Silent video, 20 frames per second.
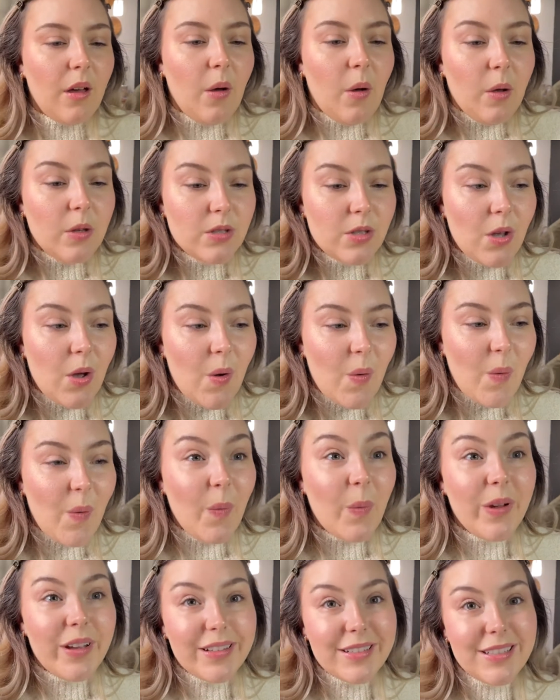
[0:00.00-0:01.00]
So
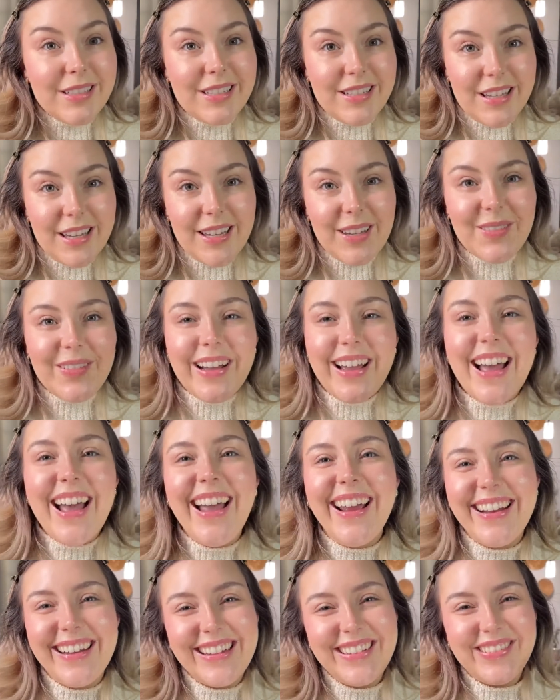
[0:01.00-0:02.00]
we'll see what
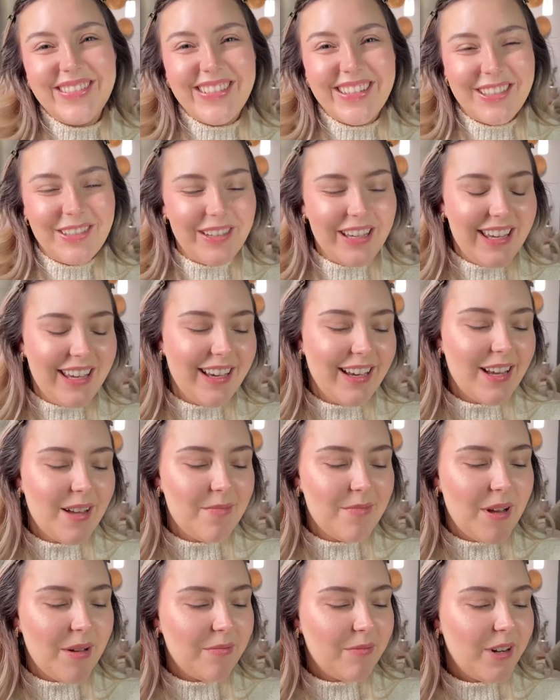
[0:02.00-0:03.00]
kind of look we can come
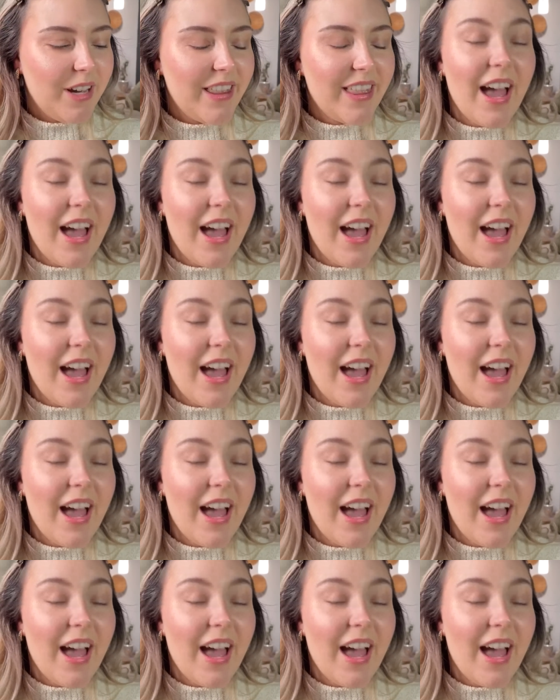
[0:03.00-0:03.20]
up with.